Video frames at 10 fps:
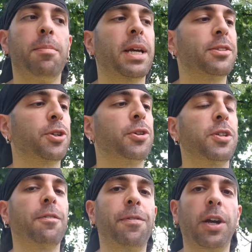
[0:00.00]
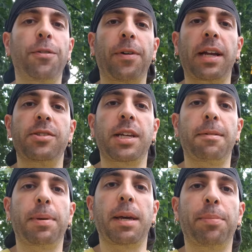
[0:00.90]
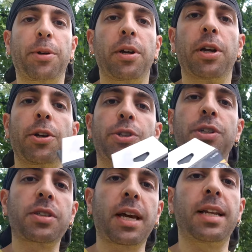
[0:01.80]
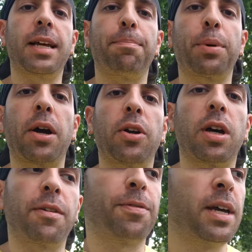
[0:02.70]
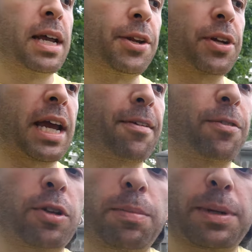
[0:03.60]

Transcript: because you're using very fine sandpaper, you're just getting that brown off, and you're gonna have a little